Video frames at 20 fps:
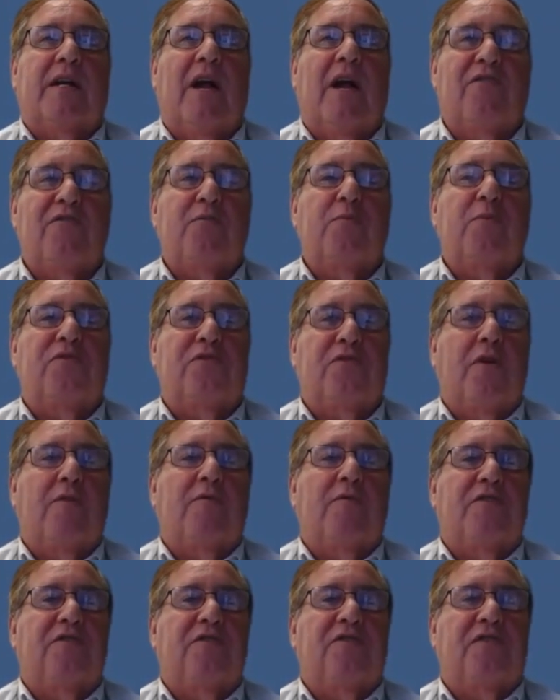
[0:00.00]
customer
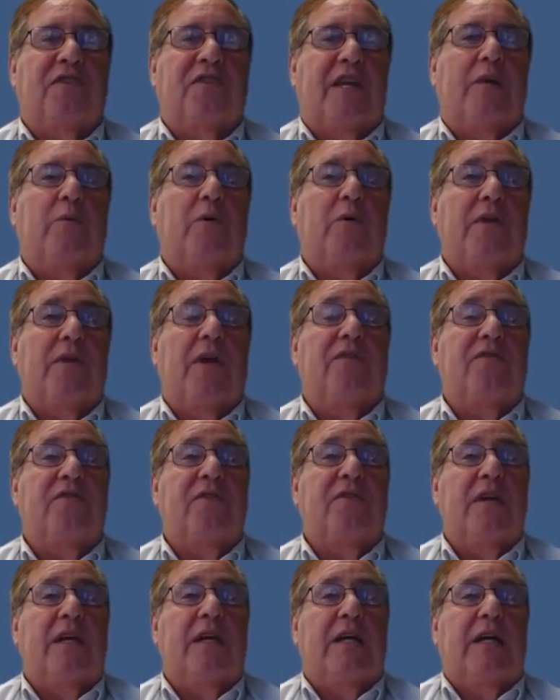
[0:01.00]
service is key with
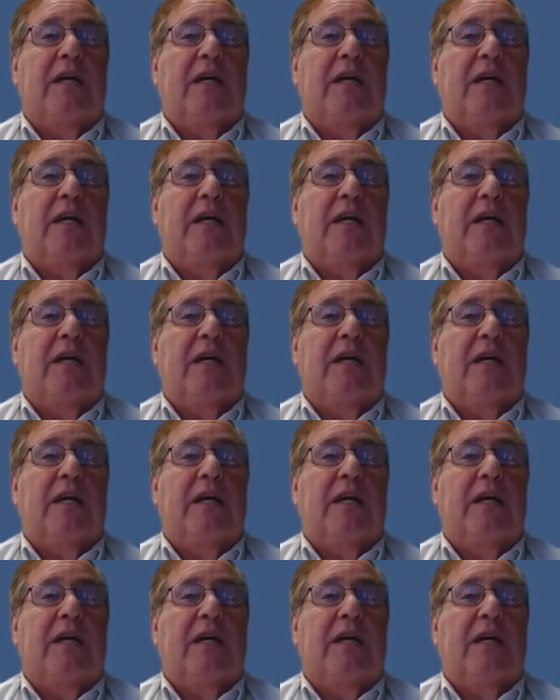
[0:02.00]
us.